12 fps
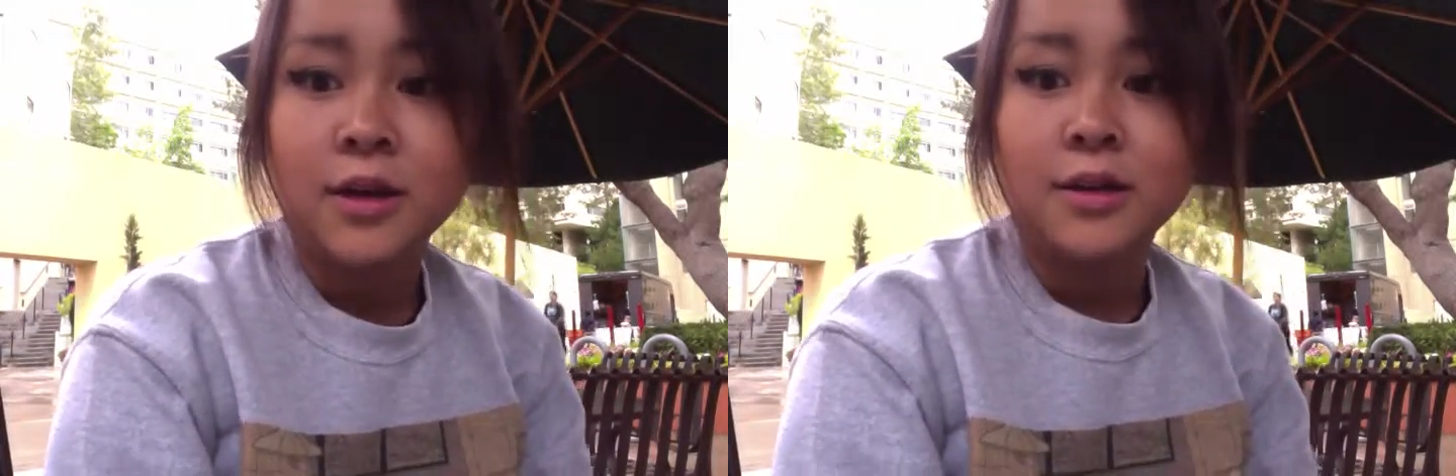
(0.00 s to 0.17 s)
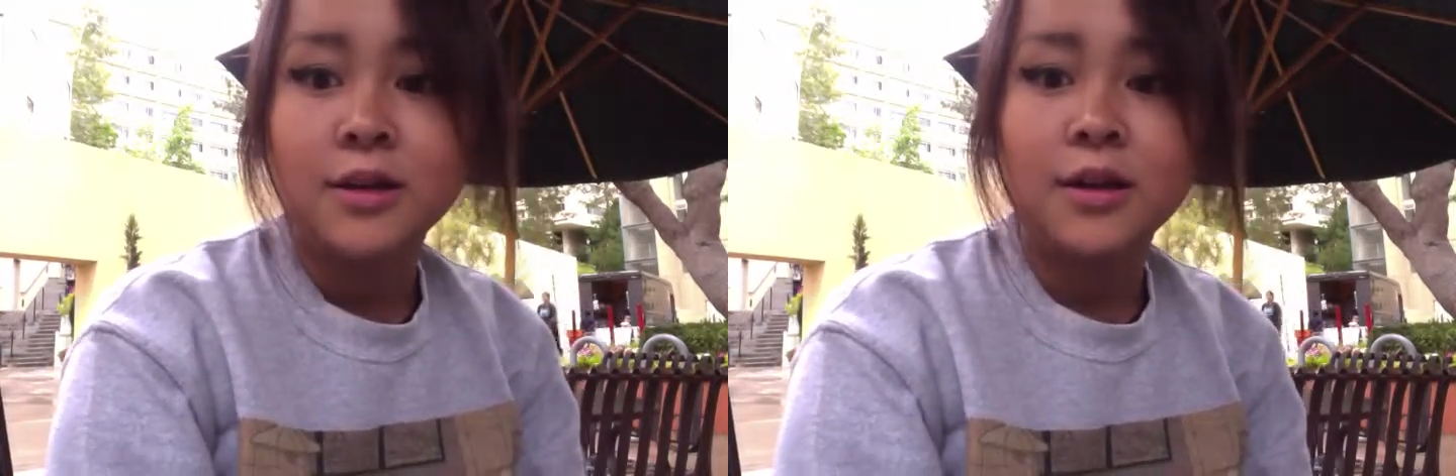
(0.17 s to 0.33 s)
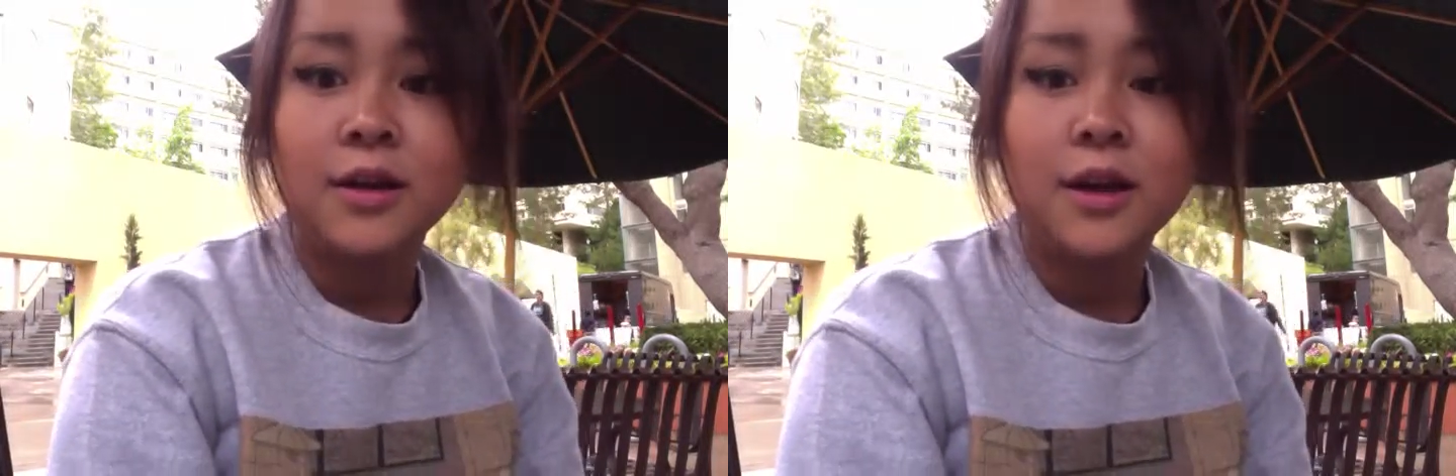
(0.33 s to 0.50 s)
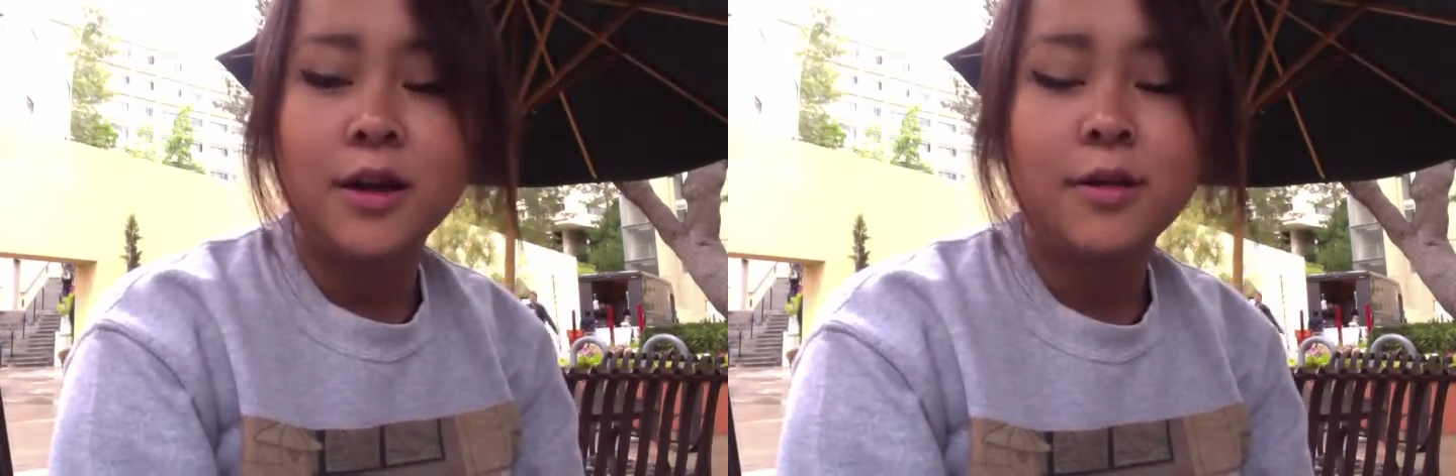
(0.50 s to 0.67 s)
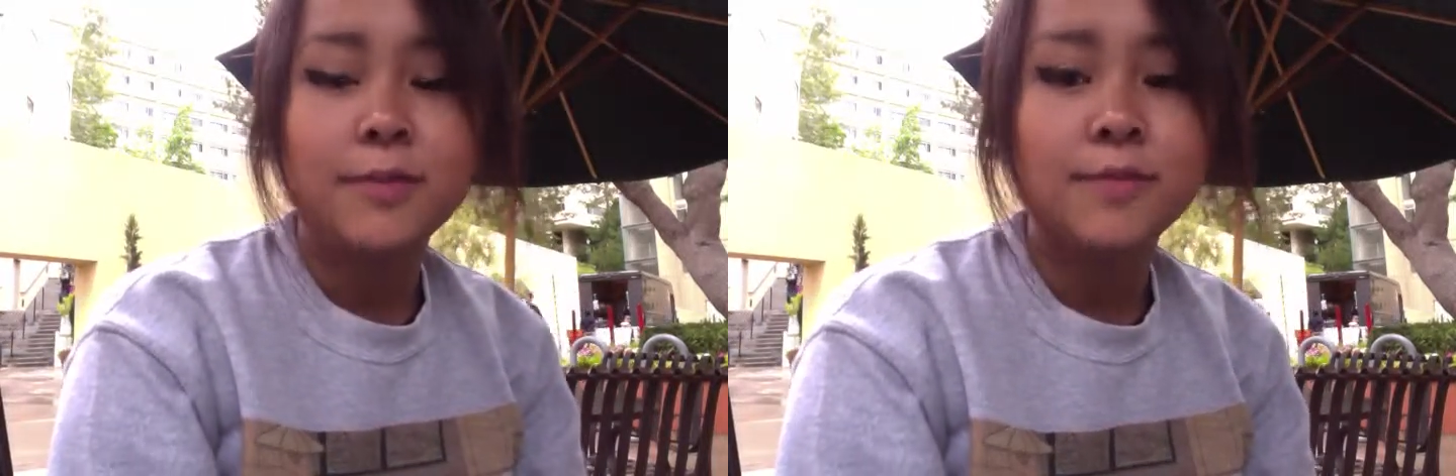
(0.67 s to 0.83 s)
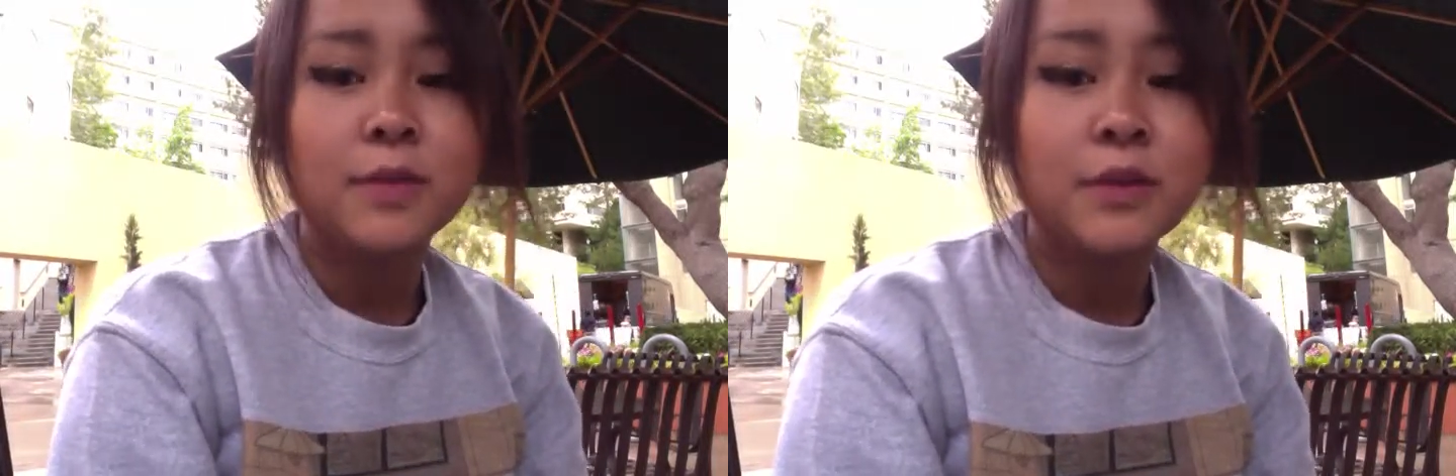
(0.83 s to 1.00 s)

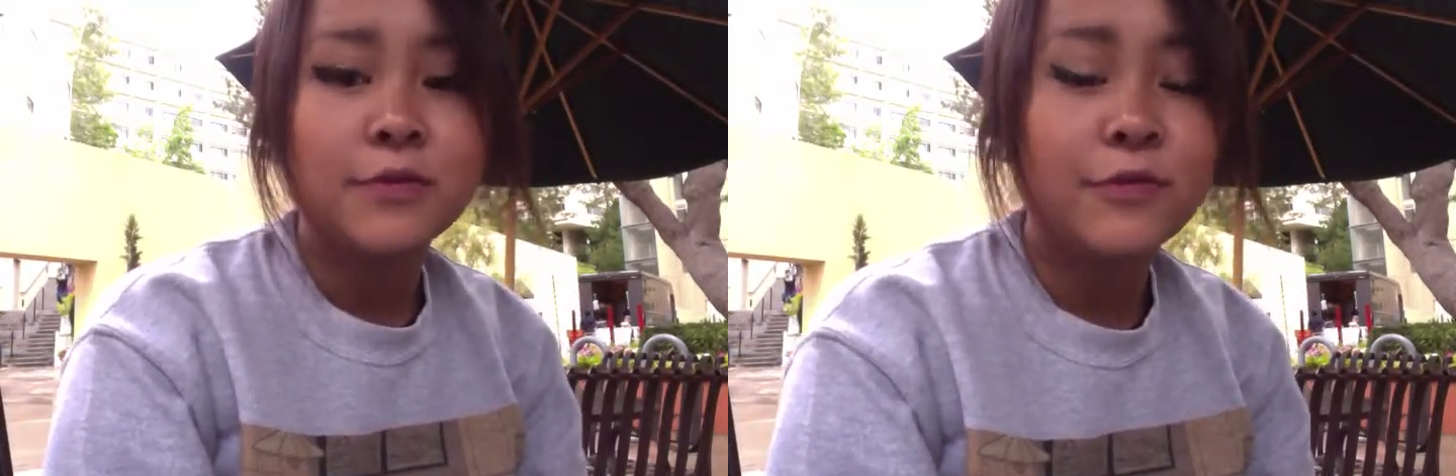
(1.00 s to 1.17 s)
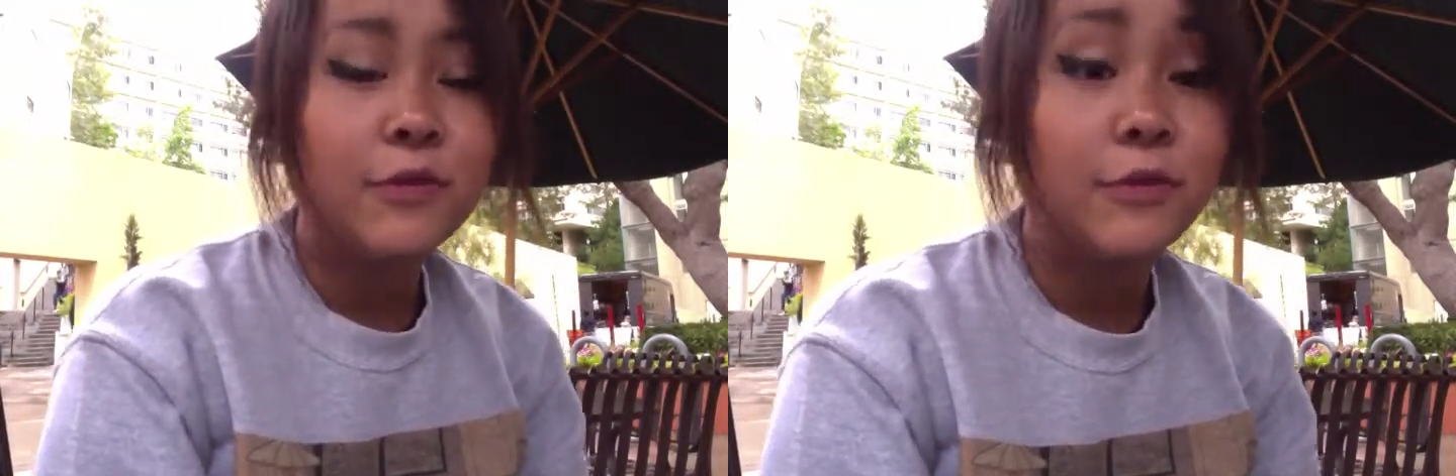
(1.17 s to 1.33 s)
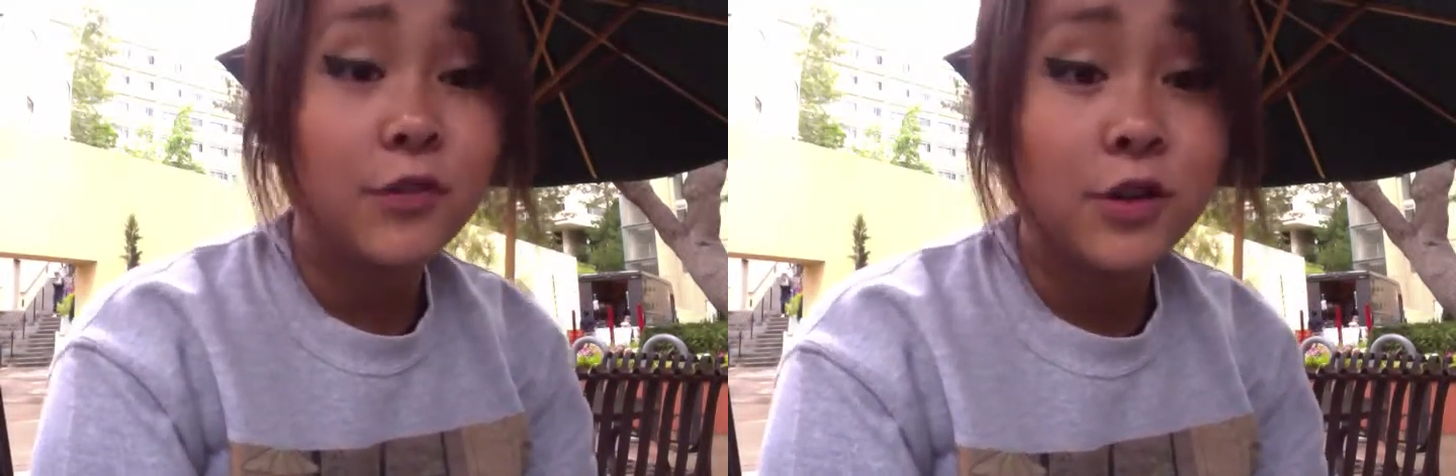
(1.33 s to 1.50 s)
For